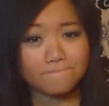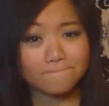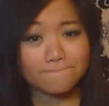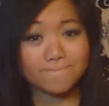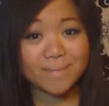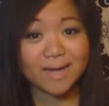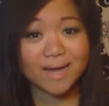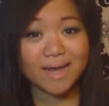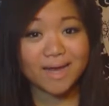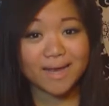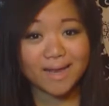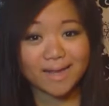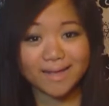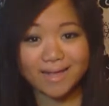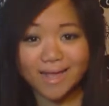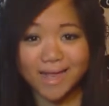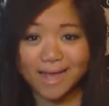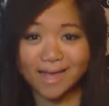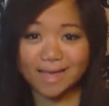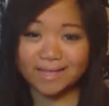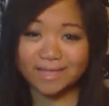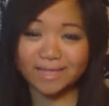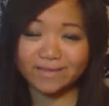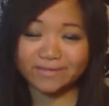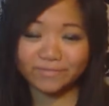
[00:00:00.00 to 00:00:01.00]
But
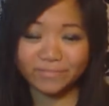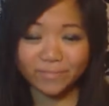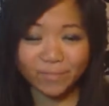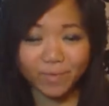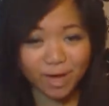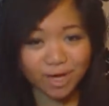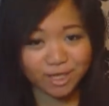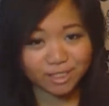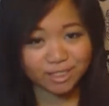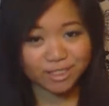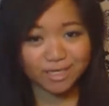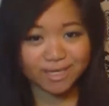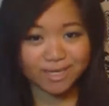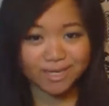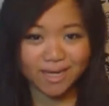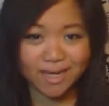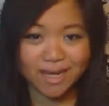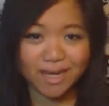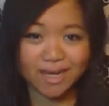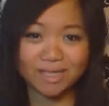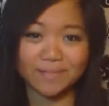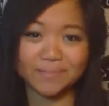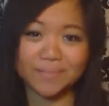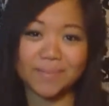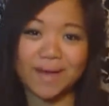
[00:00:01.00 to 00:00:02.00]
yeah, thanks for watching,
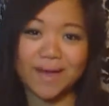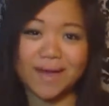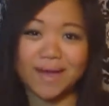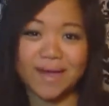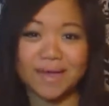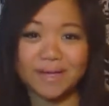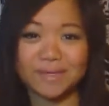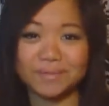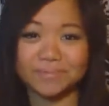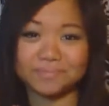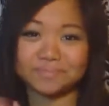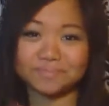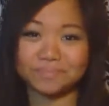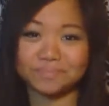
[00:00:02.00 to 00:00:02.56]
guys. Bye.